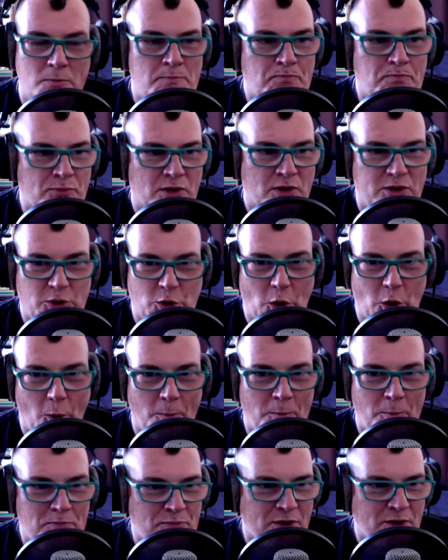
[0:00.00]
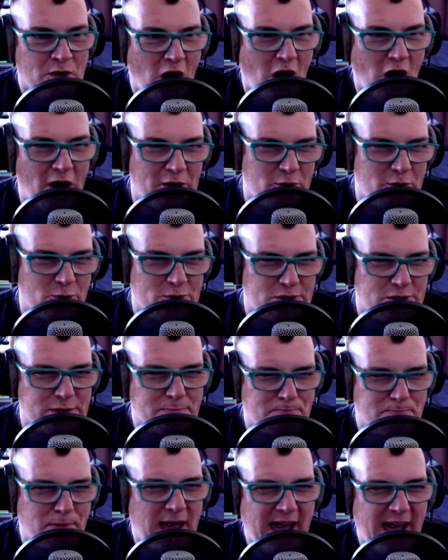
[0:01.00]
you know
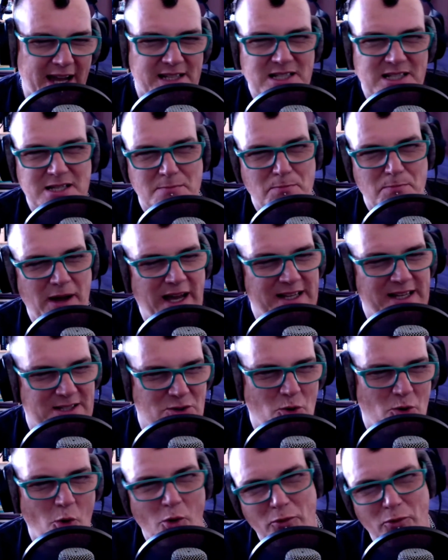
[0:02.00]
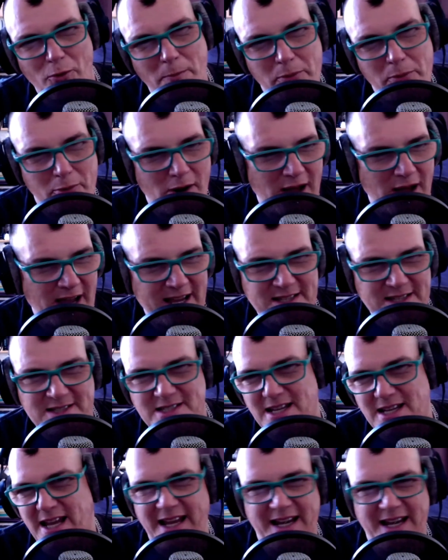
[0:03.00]
underspec but overpriced
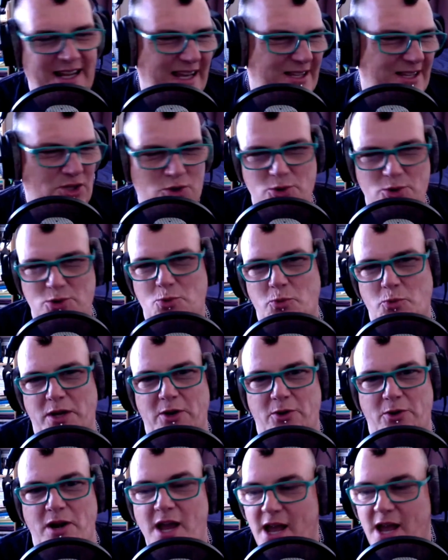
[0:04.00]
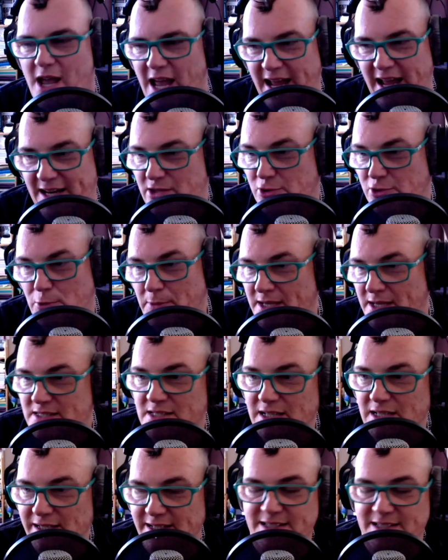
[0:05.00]
and it's just weird and so
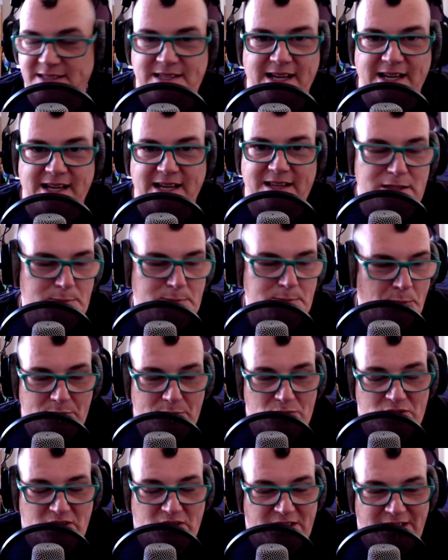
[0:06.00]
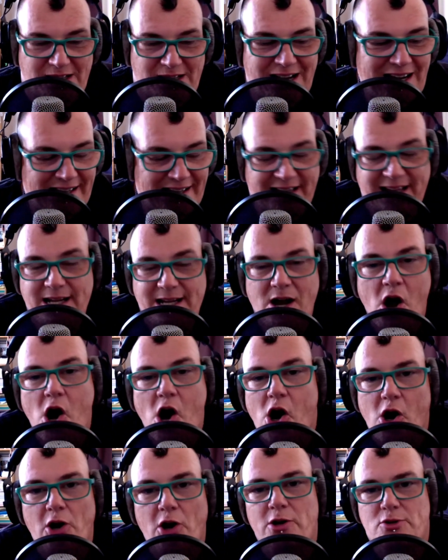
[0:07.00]
basically it's like at this point i'm just going to cling
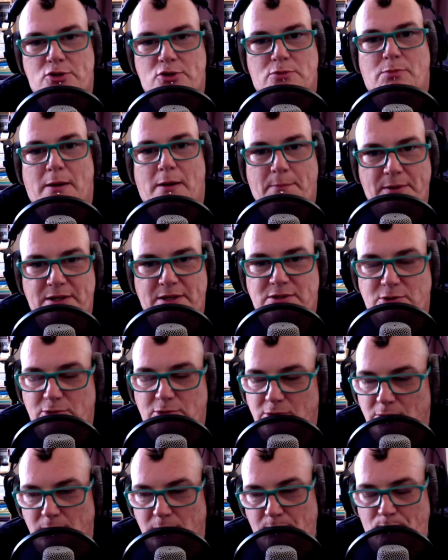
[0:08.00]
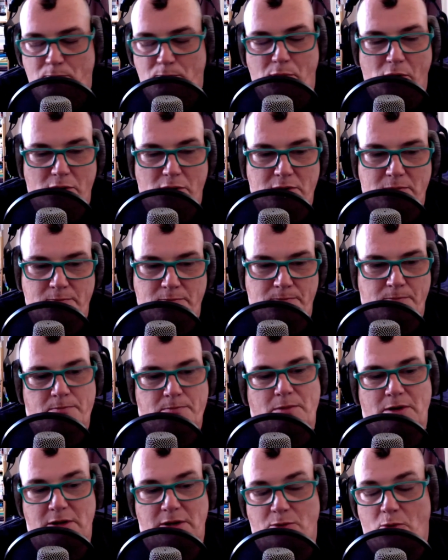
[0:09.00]
hard to my pixel book
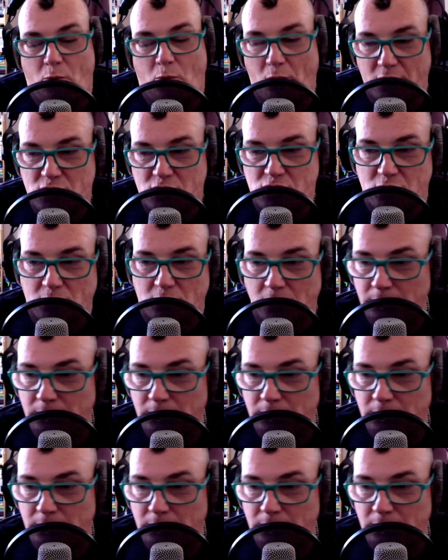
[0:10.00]
uh, original